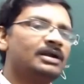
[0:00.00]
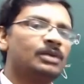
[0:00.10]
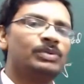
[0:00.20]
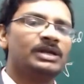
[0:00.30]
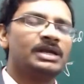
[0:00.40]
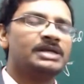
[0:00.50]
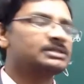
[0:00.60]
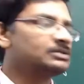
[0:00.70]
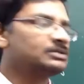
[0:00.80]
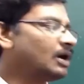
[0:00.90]
application
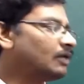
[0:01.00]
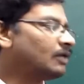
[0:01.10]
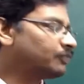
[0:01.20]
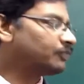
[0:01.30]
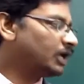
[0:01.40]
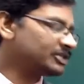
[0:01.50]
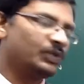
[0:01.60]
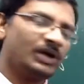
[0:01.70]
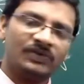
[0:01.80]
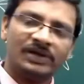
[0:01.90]
of fluid dynamics, we
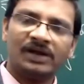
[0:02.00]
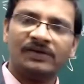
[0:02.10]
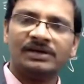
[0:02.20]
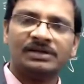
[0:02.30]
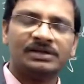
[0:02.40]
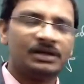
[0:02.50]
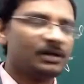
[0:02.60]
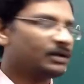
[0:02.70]
have derived it here.